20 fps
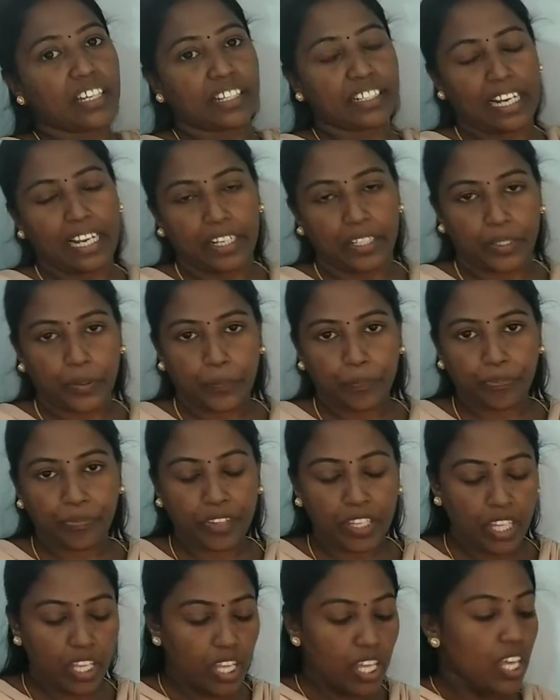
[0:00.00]
gland.
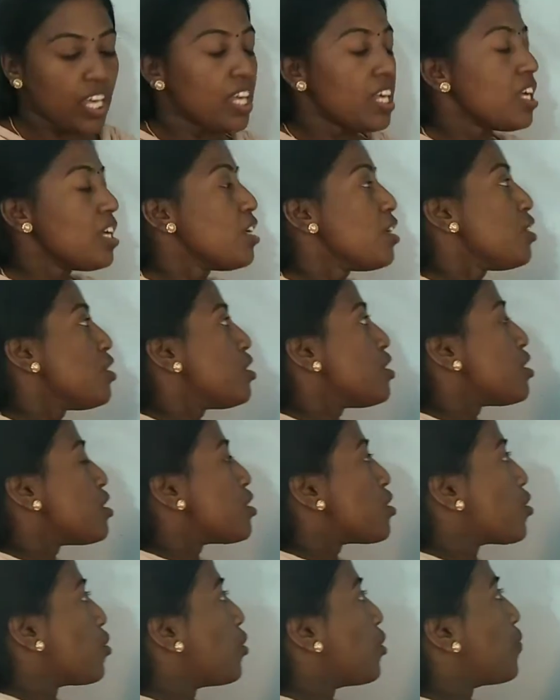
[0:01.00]

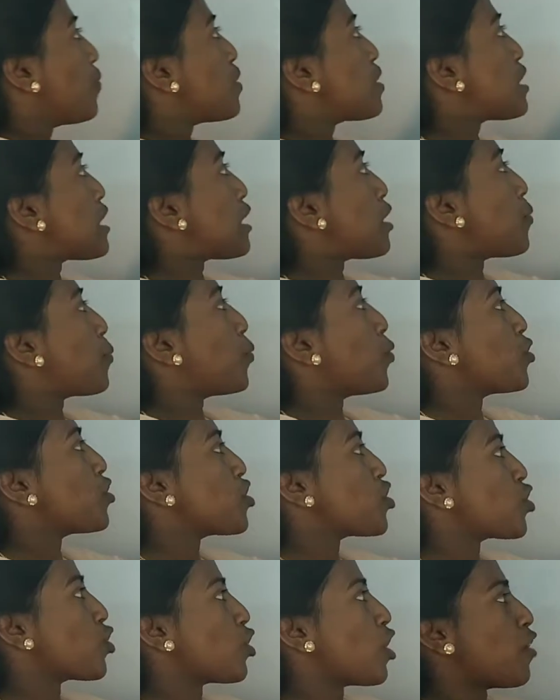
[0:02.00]
So, if you see the
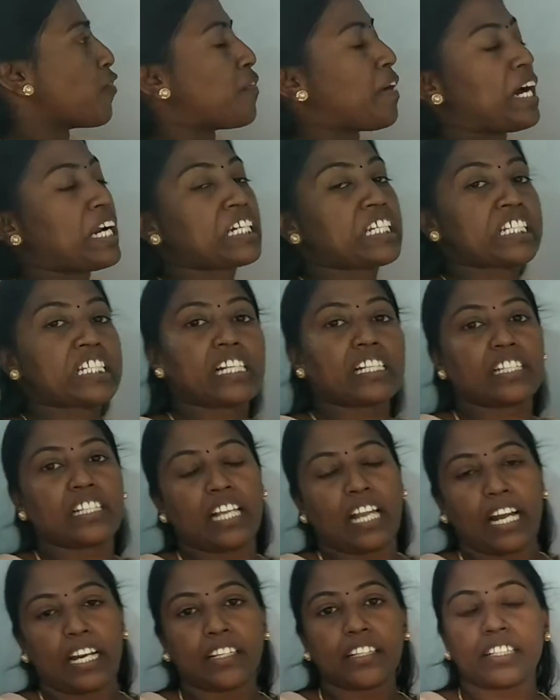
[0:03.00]
position of adrenal
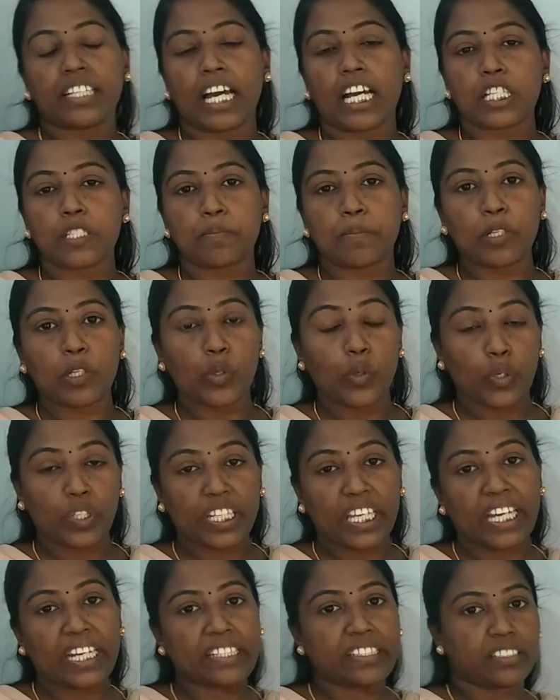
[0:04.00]
gland, it has been
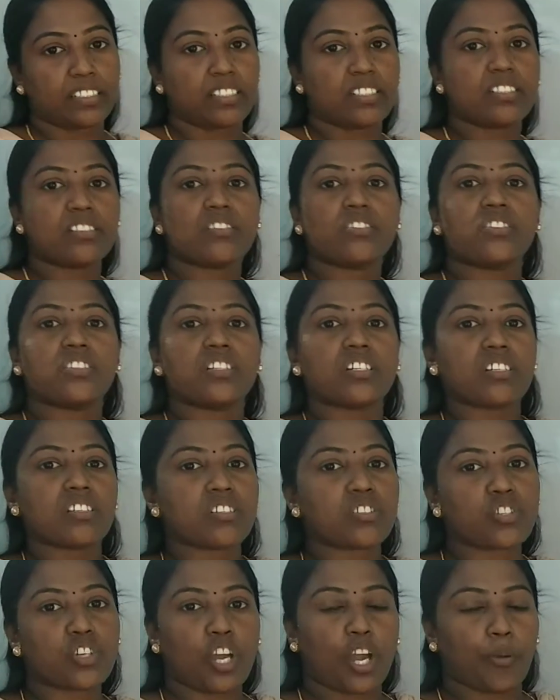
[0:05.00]
located
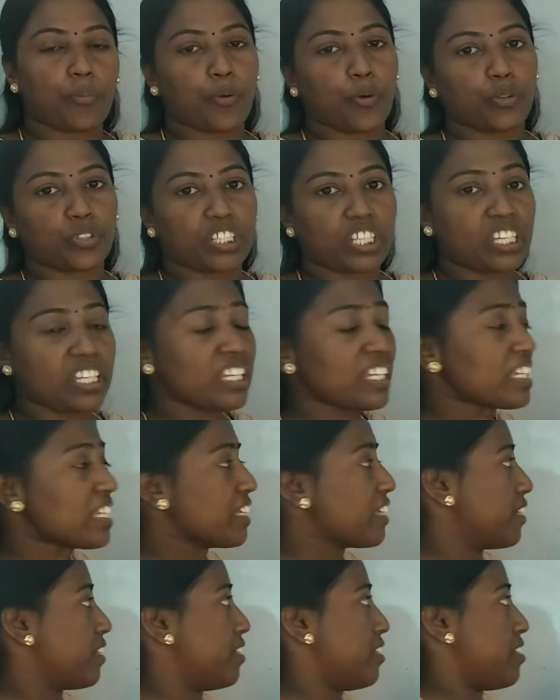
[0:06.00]
just above the
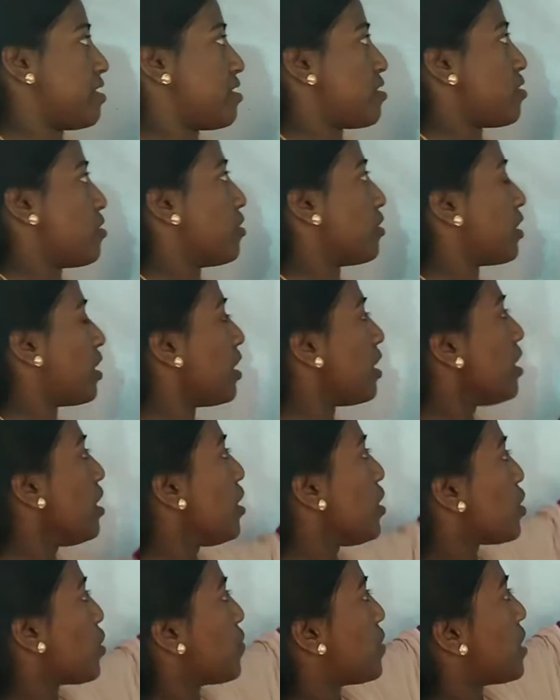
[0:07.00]
kidneys. Okay,
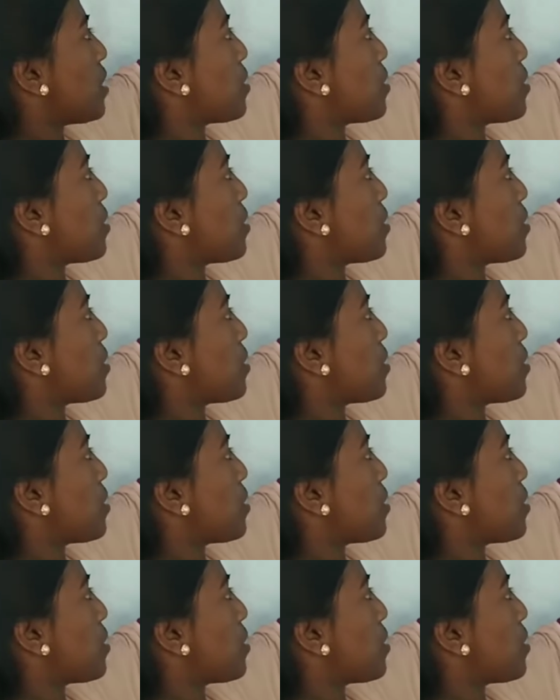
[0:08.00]
so it